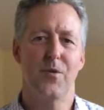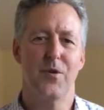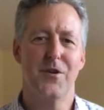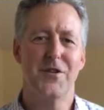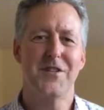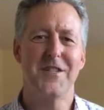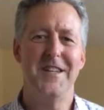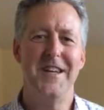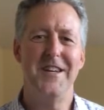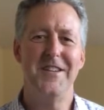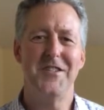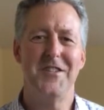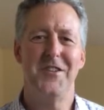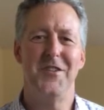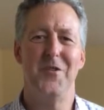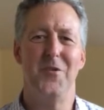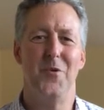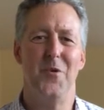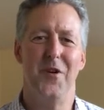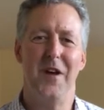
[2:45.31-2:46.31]

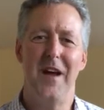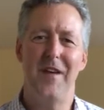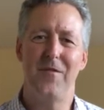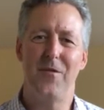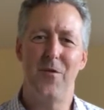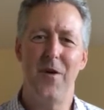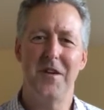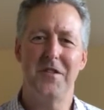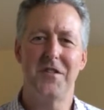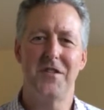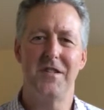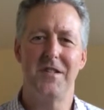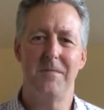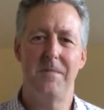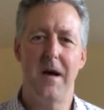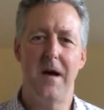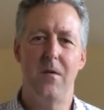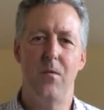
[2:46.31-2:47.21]
workstation or have questions